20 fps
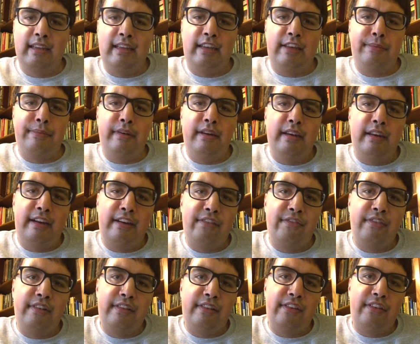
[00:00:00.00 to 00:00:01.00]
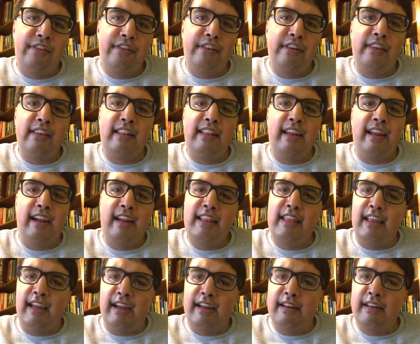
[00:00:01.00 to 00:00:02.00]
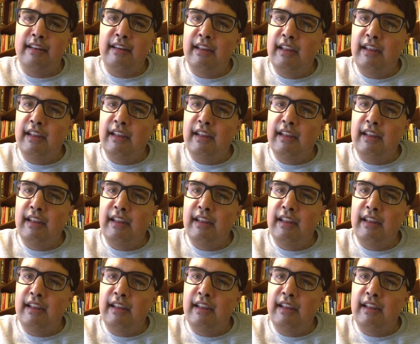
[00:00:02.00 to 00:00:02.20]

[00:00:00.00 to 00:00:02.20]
That's pretty nice for the series that they had that.